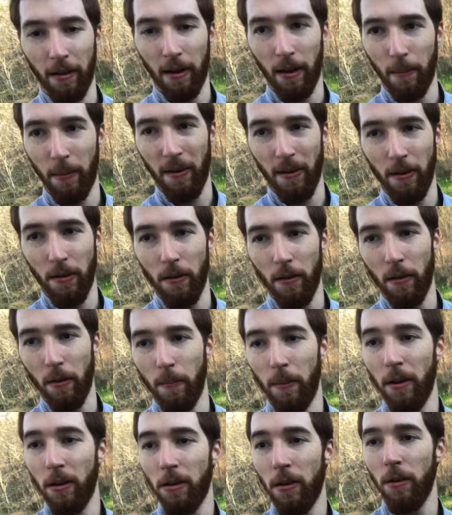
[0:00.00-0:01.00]
I mean, you could
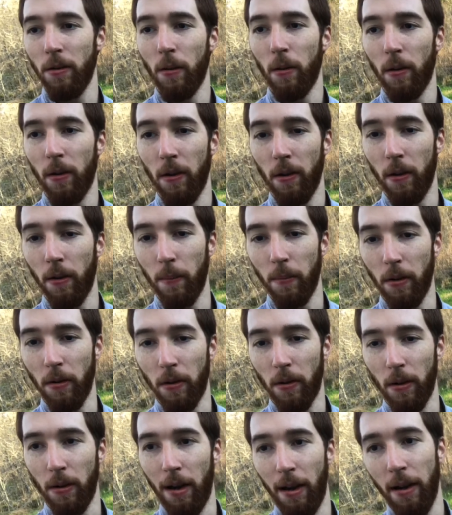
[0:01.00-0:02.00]
biscuit joint them, you
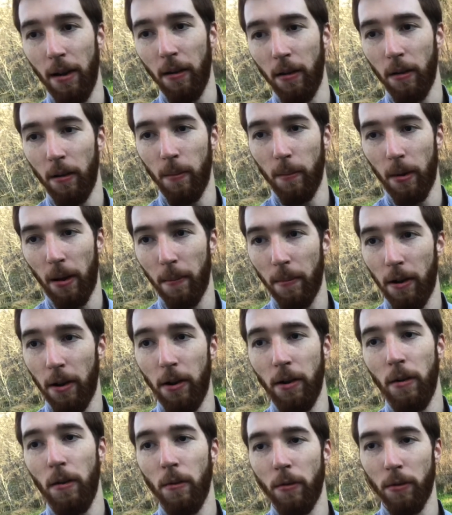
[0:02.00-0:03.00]
could nail them. I'm going
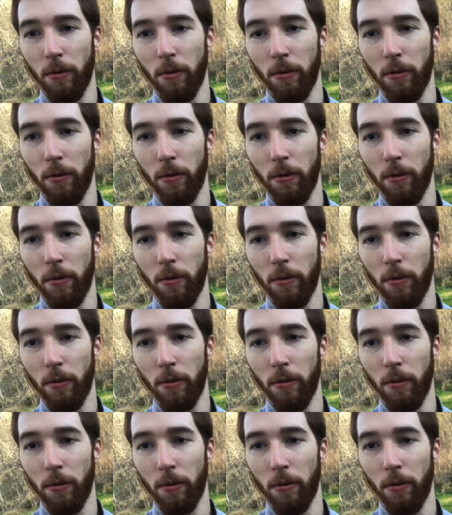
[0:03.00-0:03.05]
to use